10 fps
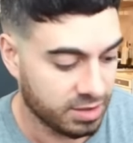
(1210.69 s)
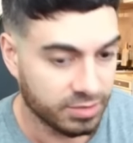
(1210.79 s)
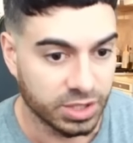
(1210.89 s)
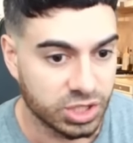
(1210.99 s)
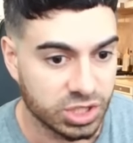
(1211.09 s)

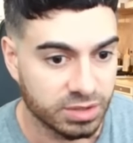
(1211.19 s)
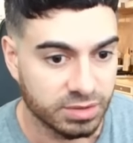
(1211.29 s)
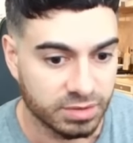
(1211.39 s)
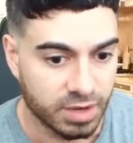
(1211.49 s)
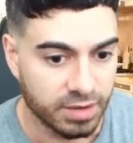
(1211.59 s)
Which,
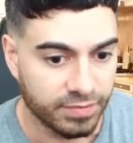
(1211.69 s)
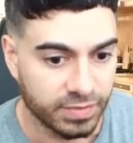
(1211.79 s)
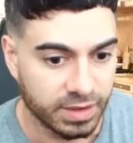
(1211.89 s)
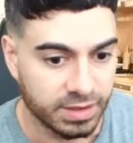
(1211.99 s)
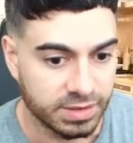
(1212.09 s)
right,
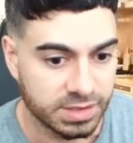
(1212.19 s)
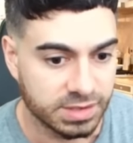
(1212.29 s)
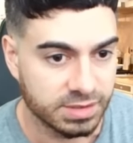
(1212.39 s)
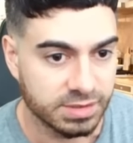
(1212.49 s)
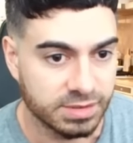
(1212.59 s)
is
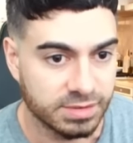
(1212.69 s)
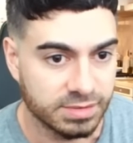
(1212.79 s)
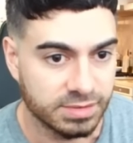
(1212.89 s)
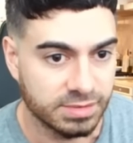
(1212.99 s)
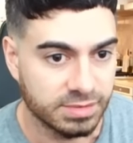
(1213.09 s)

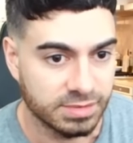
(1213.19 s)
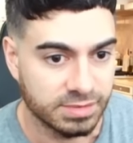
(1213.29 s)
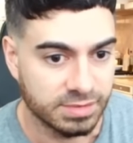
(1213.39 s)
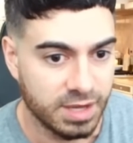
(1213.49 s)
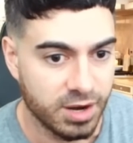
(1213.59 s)

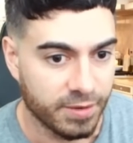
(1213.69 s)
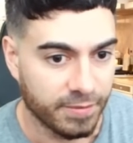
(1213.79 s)
here.